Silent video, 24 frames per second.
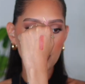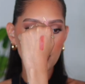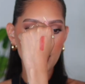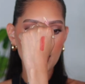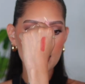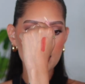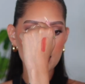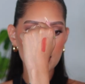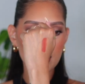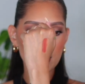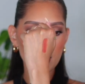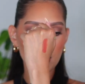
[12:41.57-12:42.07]
You
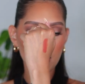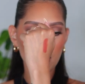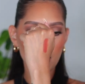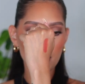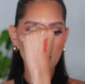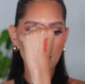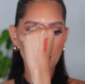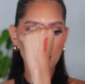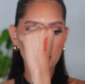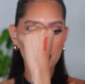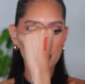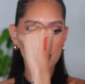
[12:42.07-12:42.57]
guys seen the
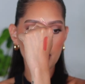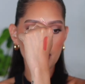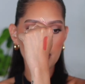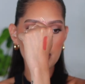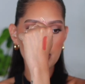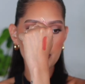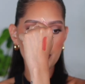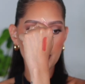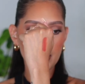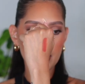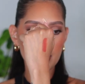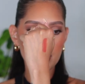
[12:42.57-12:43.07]
color up
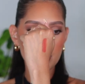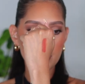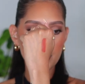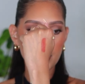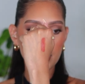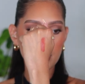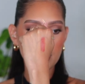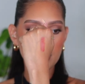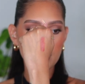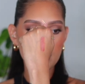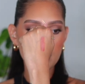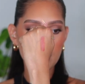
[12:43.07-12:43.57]
close, but here's
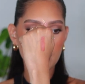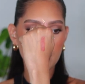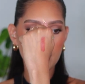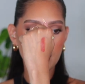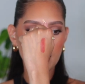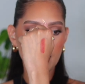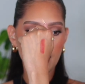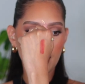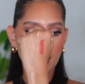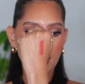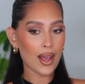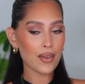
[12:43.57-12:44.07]
what it looks like
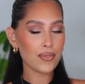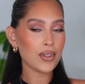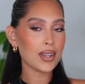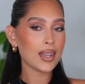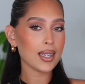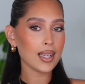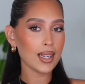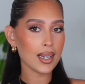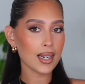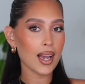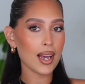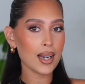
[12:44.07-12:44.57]
again. I feel
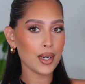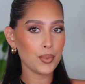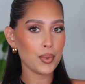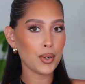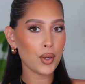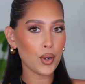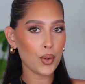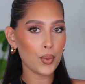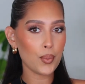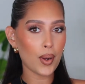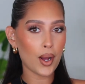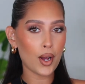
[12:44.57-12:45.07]
like it kind of will
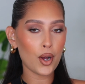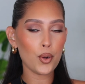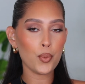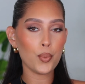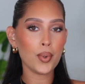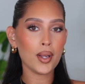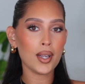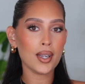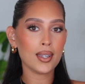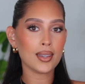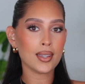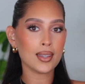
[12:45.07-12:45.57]
go well
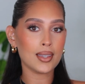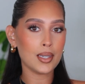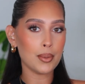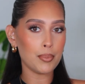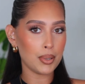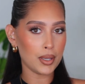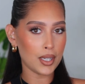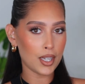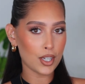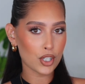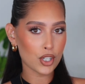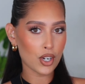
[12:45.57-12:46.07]
with the
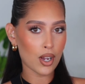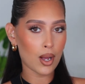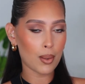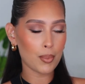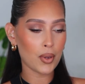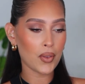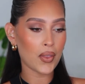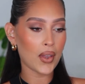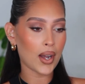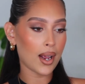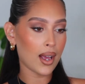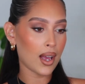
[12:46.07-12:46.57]
blush
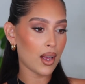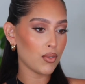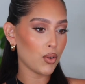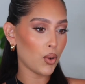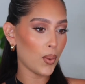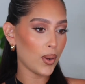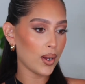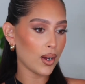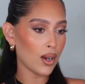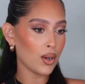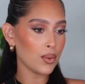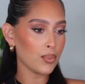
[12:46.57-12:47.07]
combo that I have
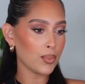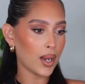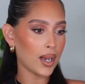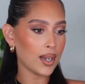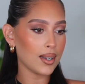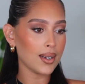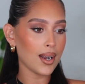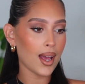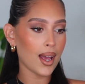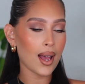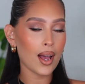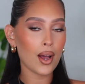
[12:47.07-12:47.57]
going on
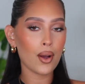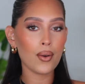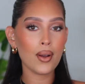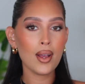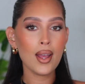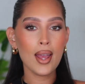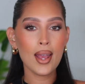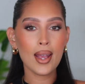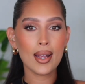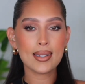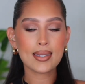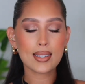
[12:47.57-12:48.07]
right now.
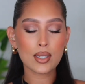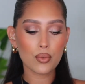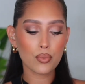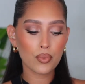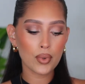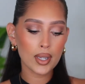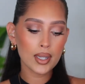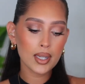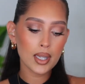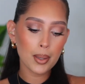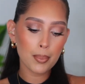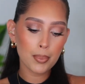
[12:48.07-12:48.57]
It's a
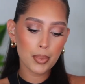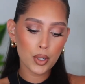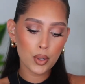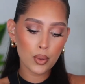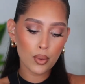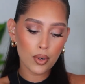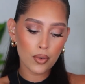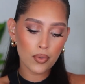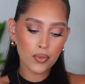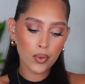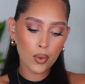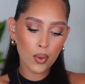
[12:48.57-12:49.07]
really
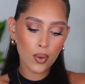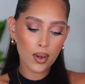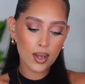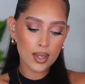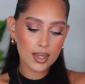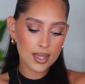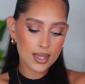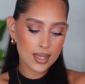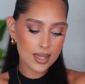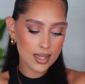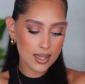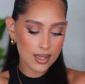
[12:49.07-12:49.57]
beautiful,
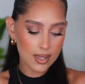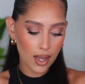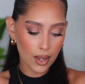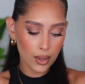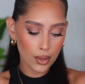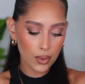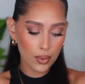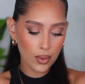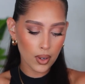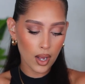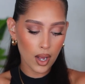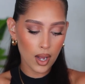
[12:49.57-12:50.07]

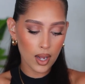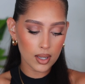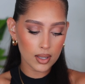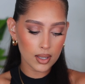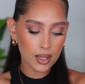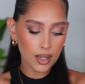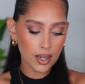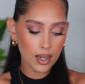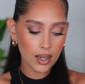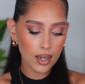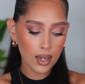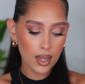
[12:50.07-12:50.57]
subtle
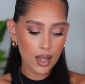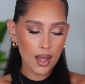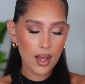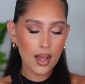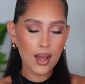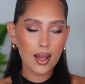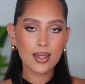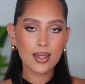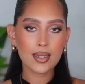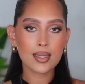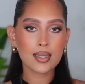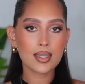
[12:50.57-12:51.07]
color
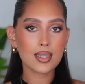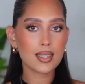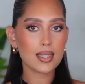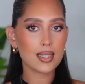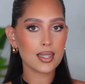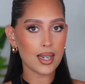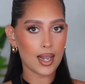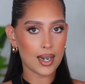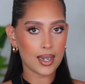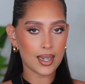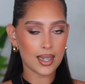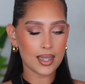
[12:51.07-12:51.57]

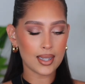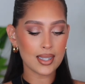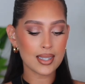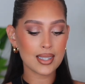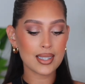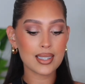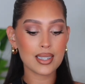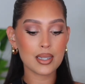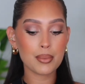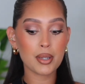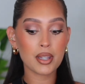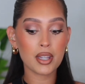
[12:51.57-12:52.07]
stunning. This
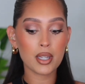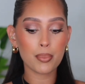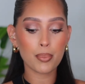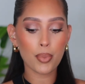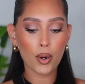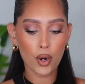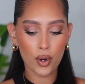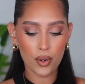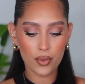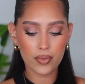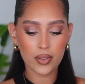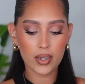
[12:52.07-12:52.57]
is gonna be the
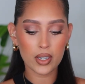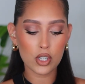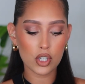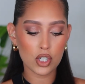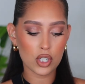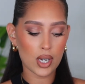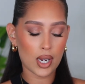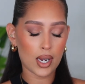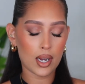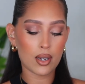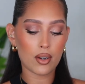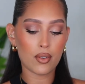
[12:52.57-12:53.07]
perfect
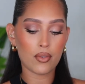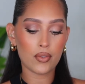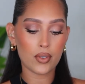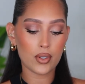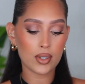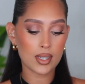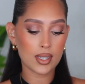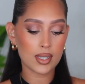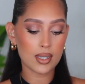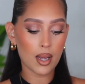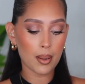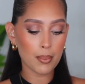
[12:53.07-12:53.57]
shade for
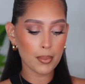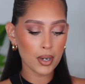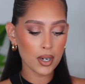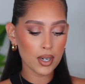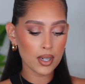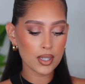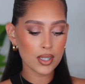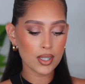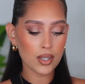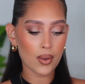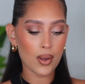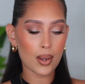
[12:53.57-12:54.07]

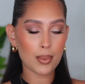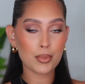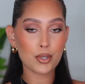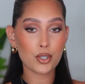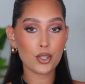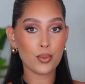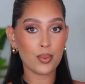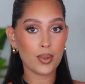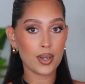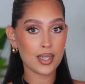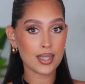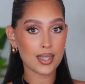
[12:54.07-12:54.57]
summer, so I'm
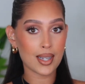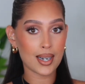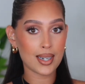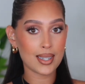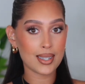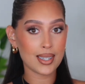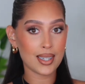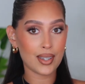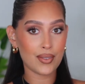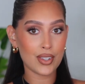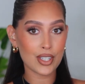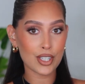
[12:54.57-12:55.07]
super
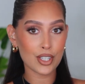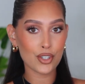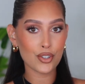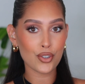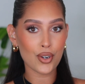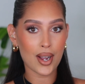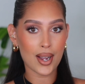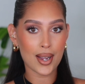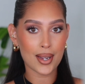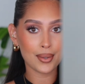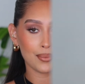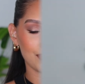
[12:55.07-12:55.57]
excited to give this a
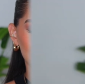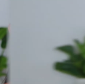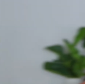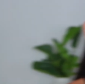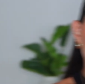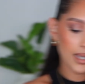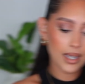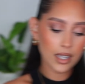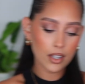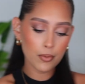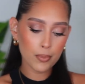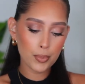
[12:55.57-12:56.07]
try.
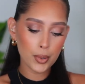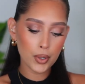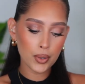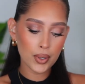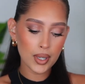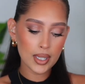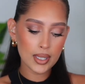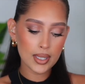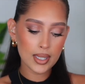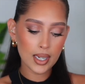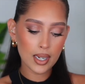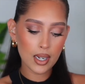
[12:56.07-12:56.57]
Then GXVE
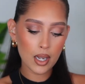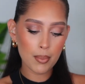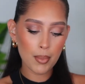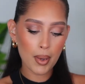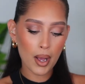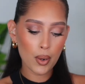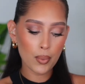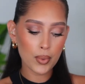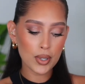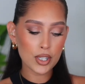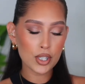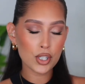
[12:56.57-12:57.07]
Beauty did come
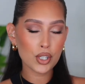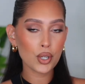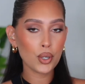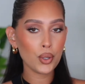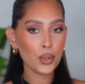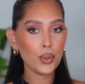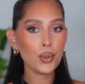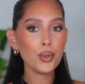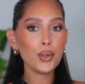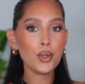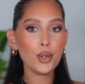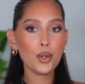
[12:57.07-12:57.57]
out with
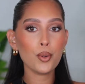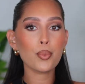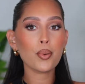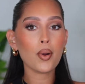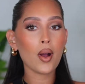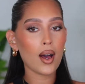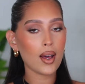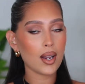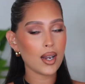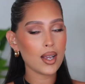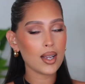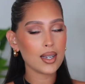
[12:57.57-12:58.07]
two new
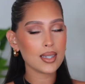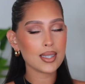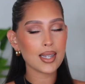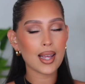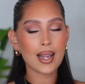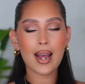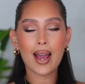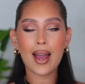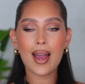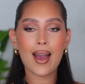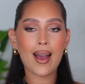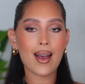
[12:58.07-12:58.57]
products
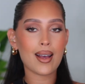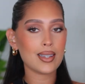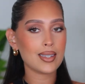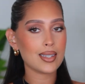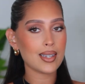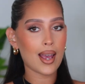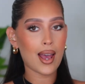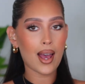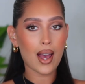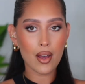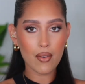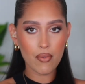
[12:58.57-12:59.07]
and I had
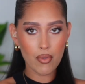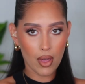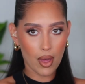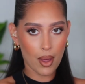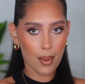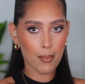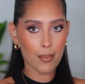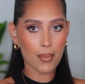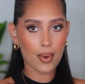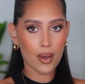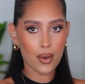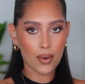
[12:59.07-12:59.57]
to have them.